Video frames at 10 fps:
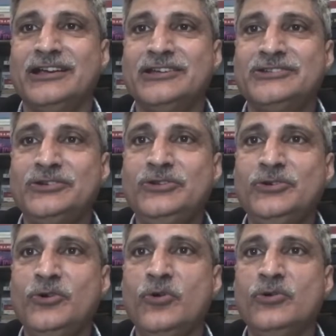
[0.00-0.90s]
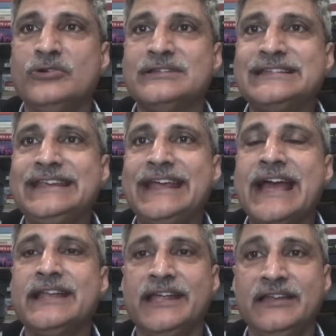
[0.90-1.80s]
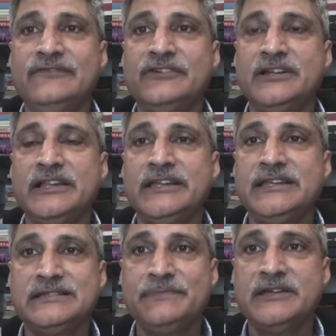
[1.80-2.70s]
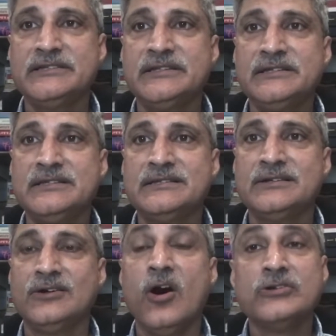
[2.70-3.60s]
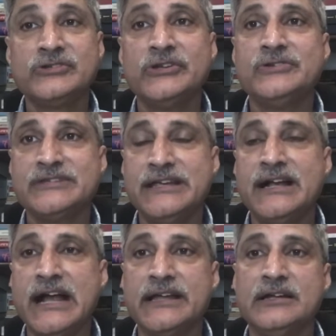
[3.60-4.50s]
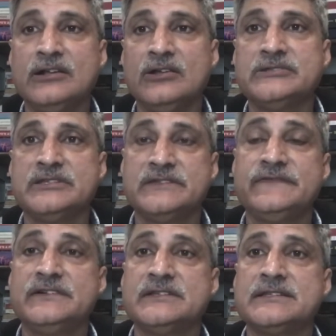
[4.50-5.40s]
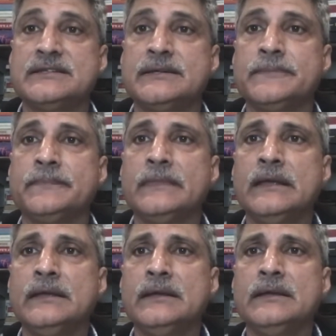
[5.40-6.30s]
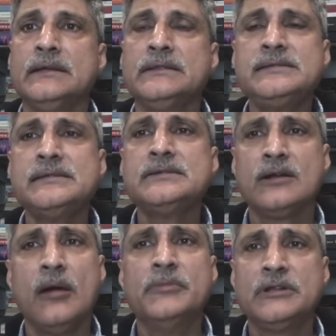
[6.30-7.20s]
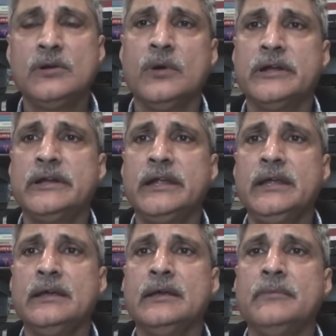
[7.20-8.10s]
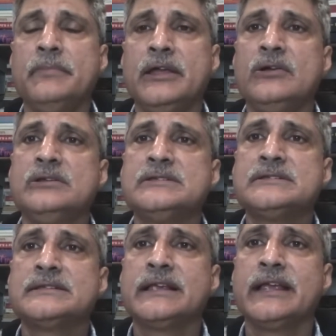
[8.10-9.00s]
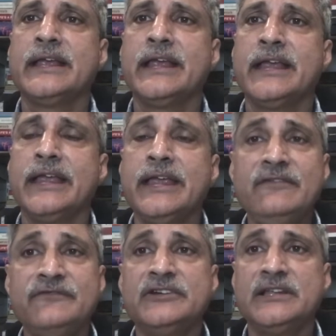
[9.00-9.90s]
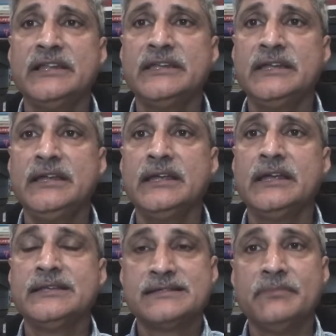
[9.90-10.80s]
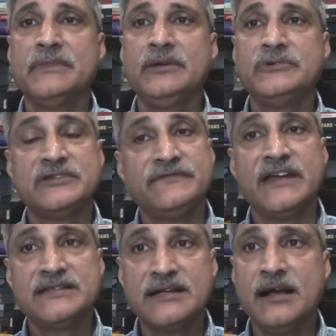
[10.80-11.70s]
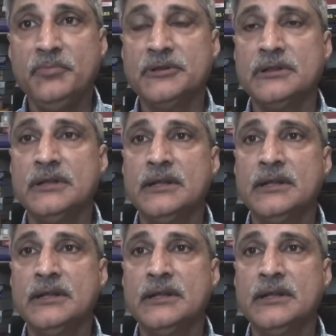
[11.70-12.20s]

Should you go see an infertility specialist or should you see a gynecologist first? This is a common quandary because infertility is something which affects a couple,